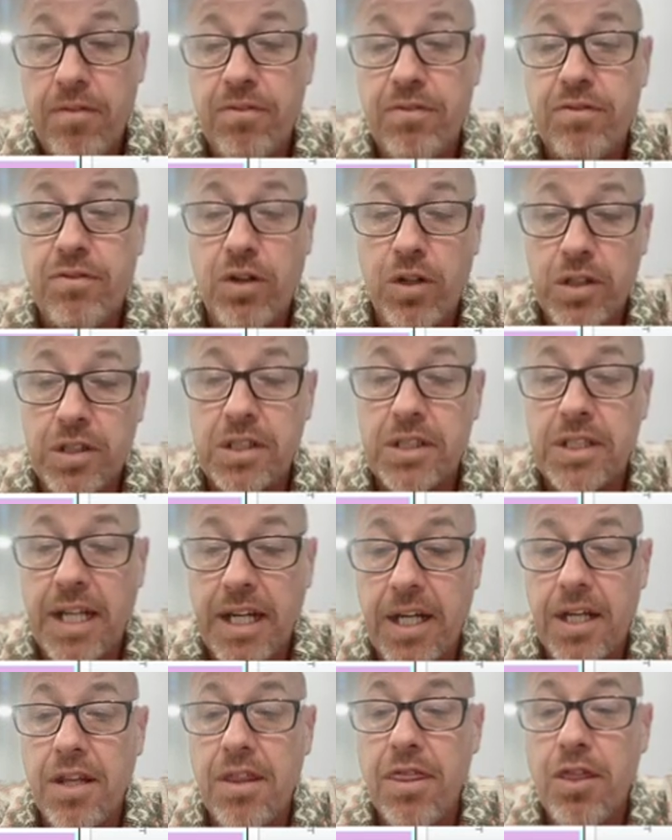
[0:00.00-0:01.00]
first,
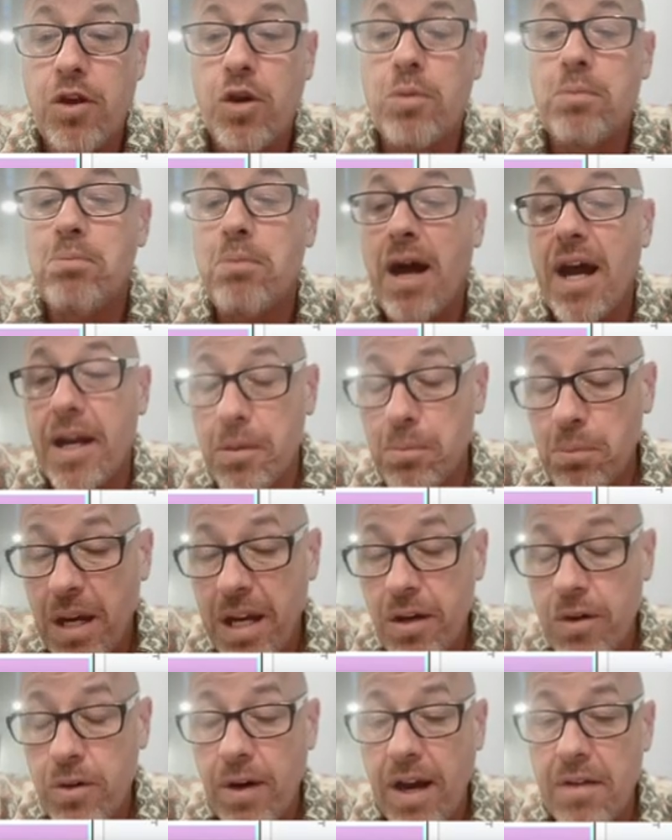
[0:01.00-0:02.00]
second, and third body
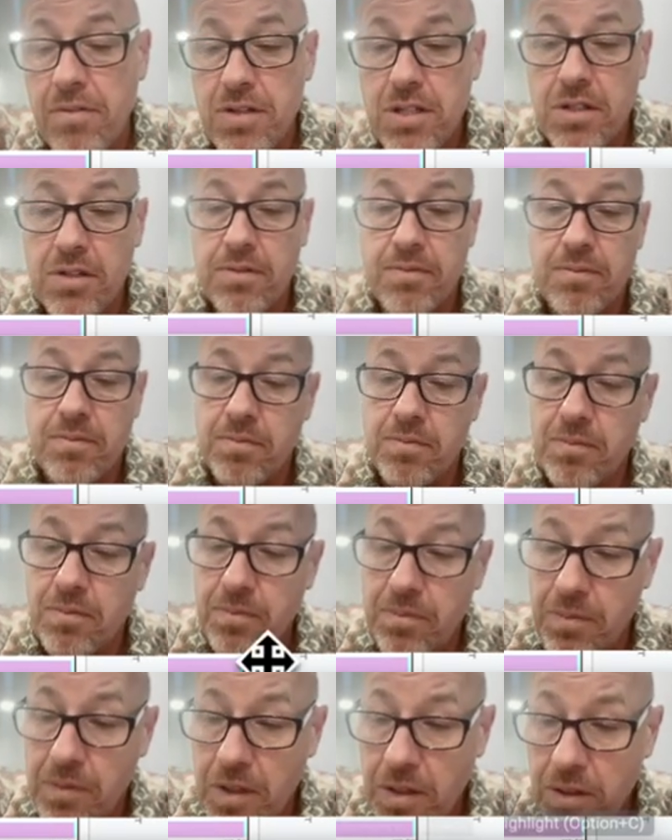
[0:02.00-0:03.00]
paragraphs.
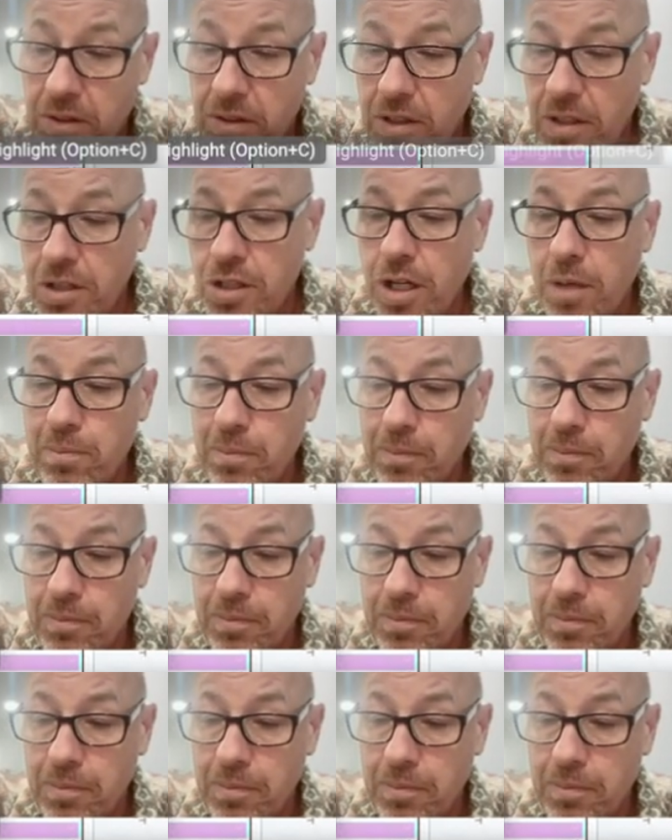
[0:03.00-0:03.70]
Good job.